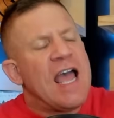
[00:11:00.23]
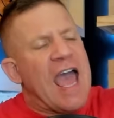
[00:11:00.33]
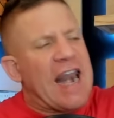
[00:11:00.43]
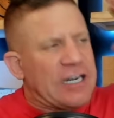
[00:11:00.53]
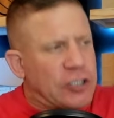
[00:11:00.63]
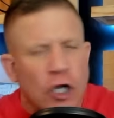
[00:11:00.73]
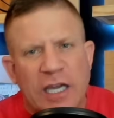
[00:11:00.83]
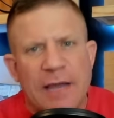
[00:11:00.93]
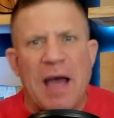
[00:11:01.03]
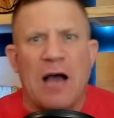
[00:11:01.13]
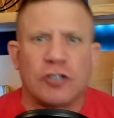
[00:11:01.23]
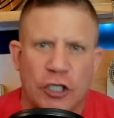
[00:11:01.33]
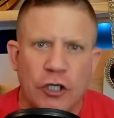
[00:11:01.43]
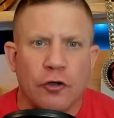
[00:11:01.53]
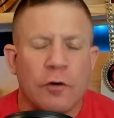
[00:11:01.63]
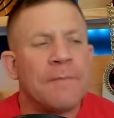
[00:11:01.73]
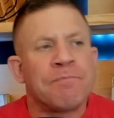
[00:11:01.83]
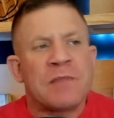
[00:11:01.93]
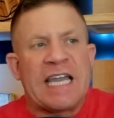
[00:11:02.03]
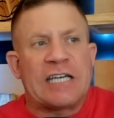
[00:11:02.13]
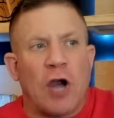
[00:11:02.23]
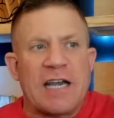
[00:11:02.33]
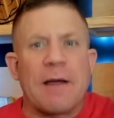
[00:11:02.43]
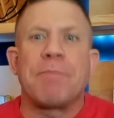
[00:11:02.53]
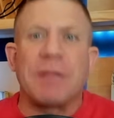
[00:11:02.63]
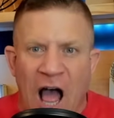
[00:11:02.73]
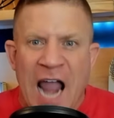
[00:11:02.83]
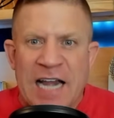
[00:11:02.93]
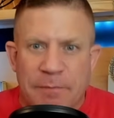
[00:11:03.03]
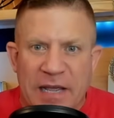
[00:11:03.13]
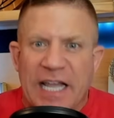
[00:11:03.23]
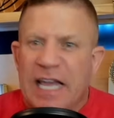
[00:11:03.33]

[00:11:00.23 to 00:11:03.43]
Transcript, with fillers: And I took him out, too. He tried to blind me.